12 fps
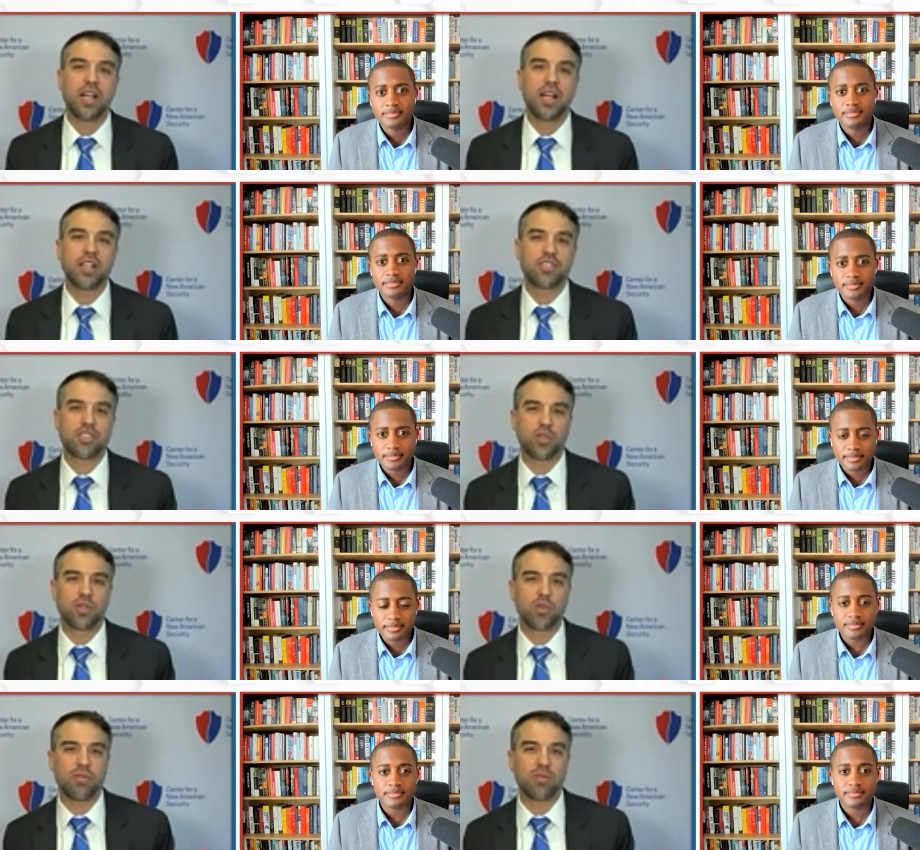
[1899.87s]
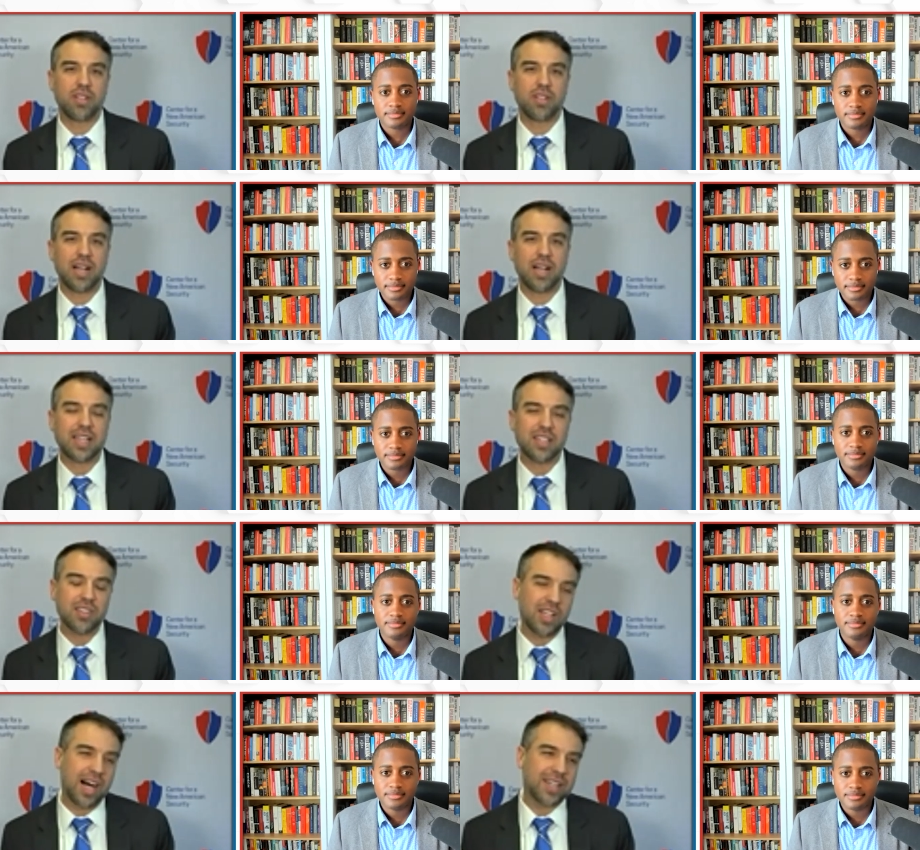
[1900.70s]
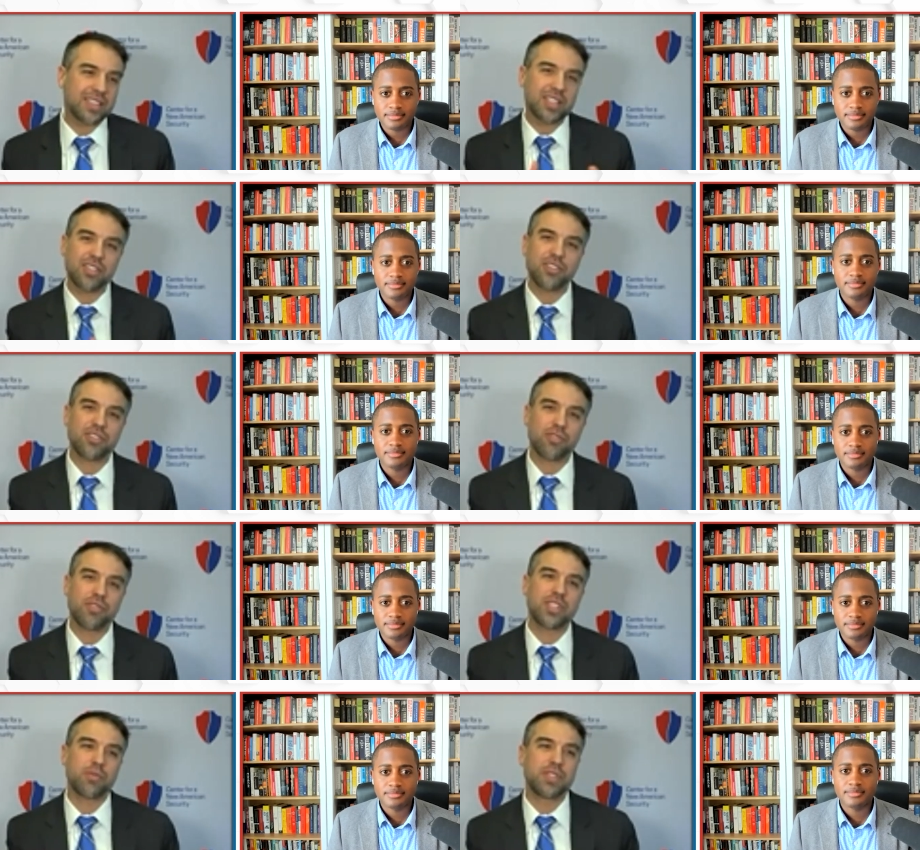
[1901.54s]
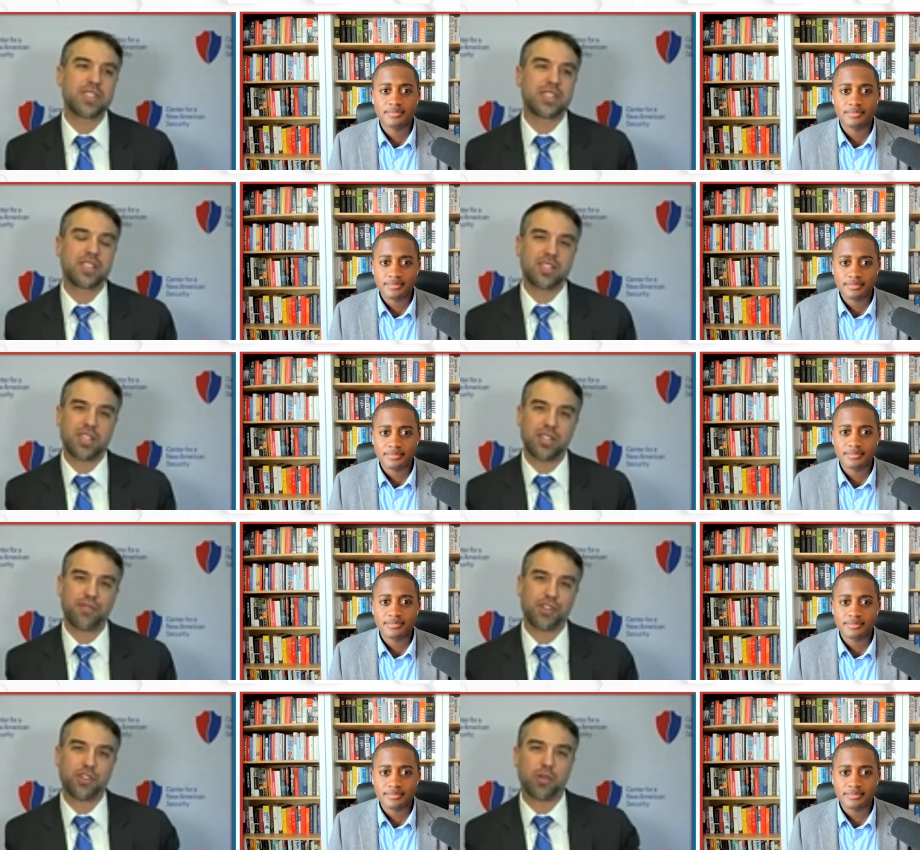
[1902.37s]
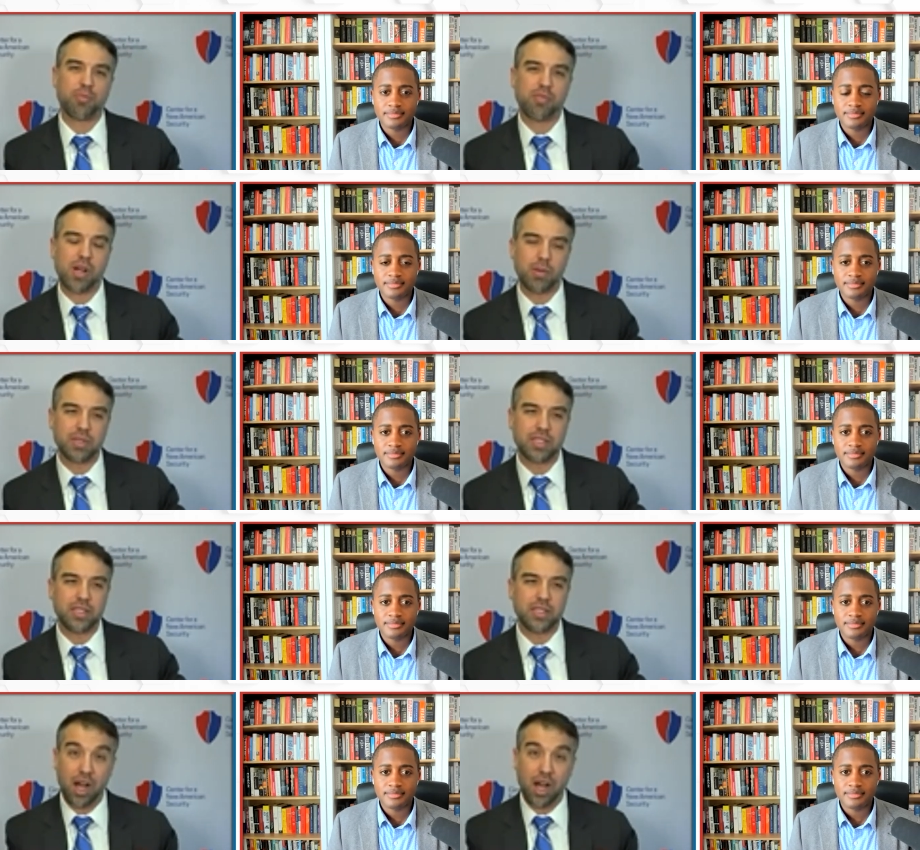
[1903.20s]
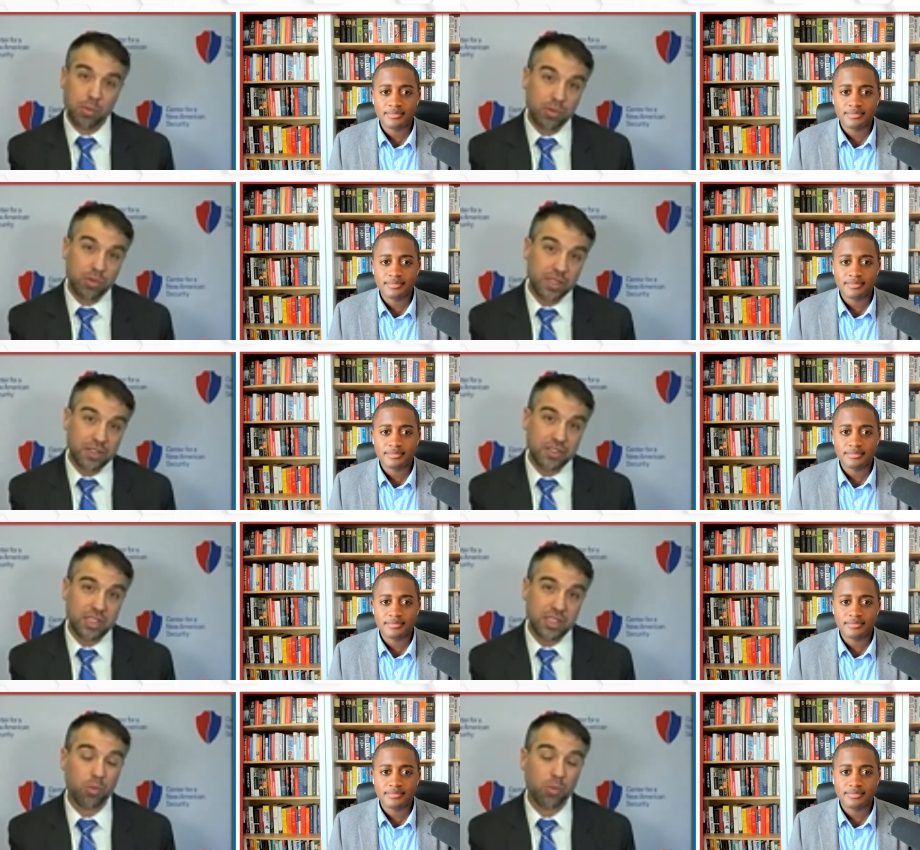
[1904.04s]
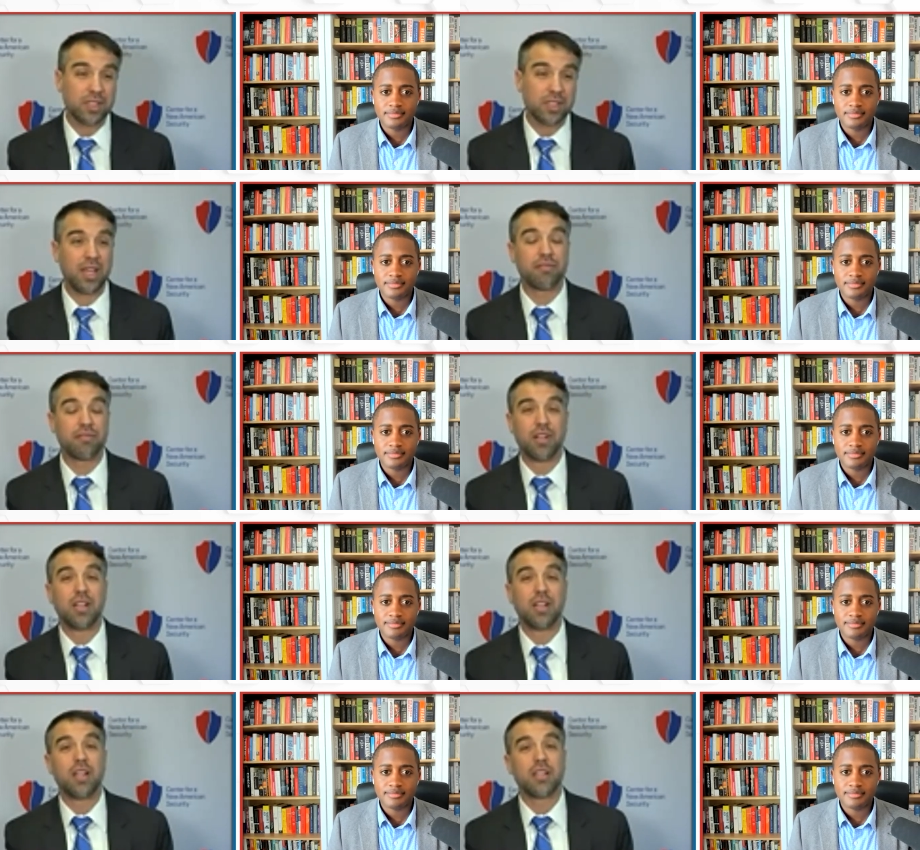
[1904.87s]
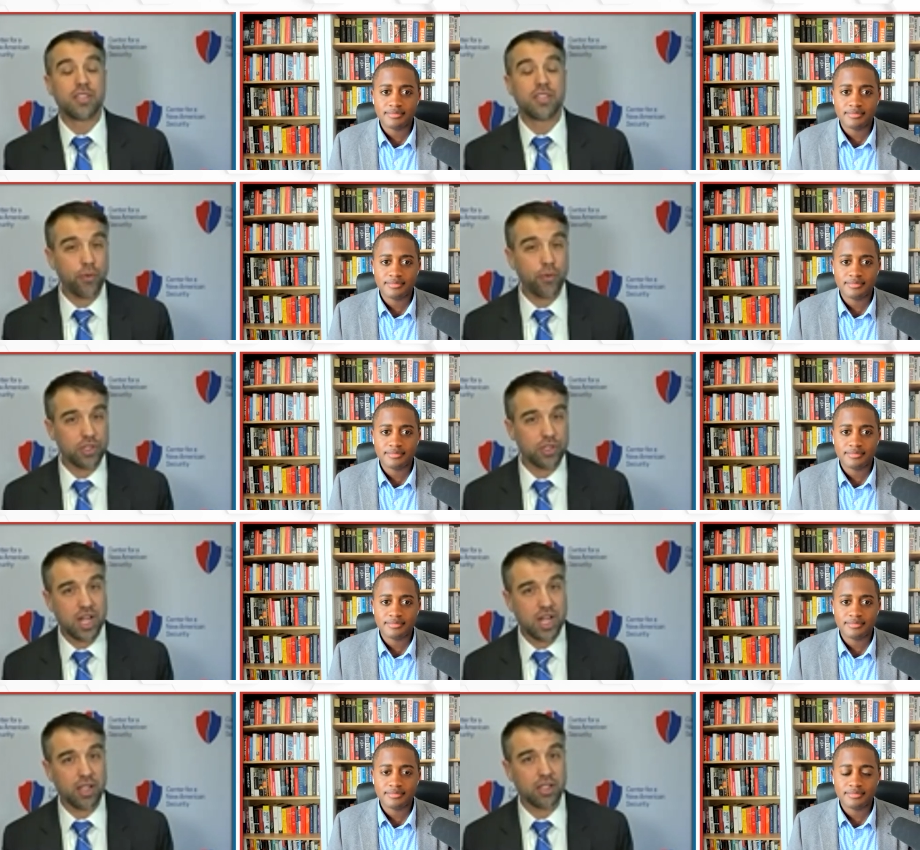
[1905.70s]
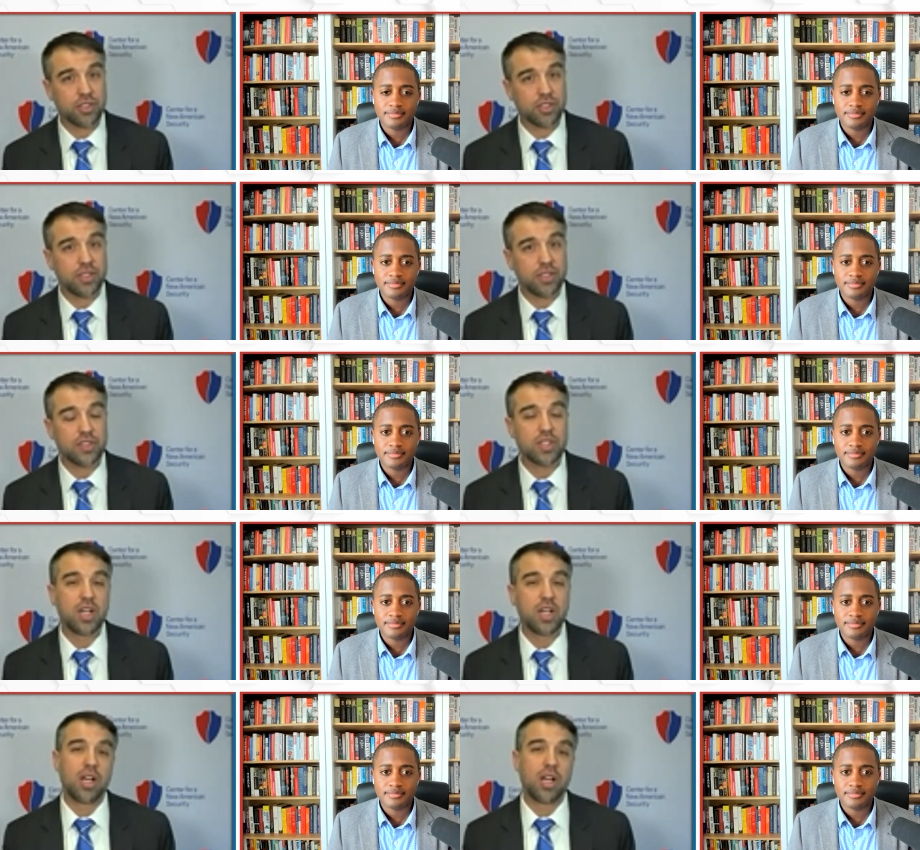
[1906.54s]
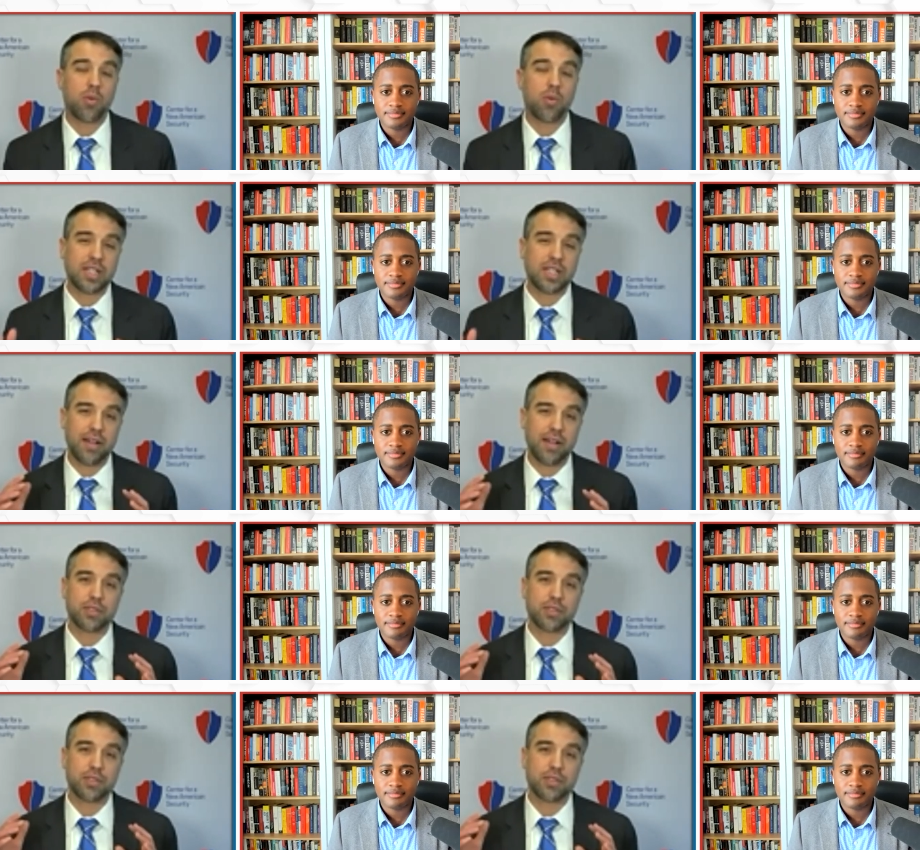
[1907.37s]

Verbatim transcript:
Speaker 1: And so I think a lot of the concerns that we see in science fiction are probably not what we're going to see, but we're going to have different challenges. And we're going to have